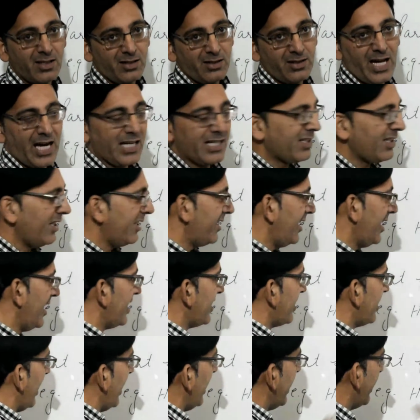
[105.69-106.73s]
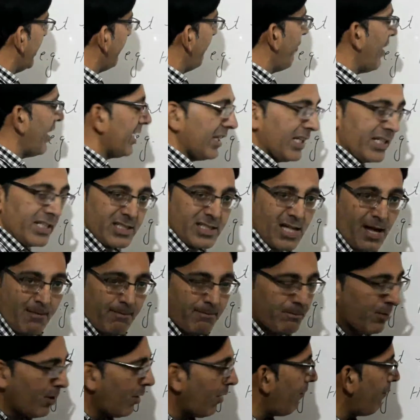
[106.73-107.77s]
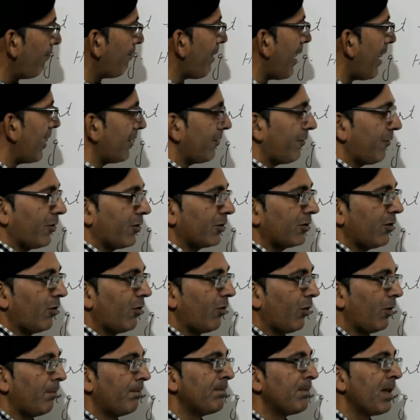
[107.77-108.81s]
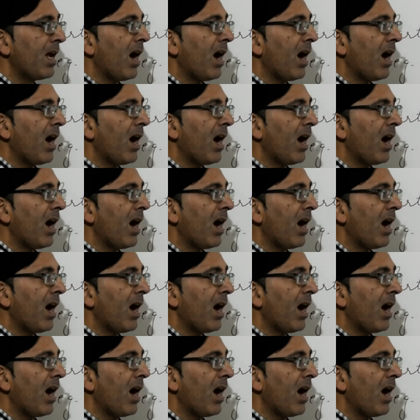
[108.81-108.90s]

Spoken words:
That is one example of part for the whole.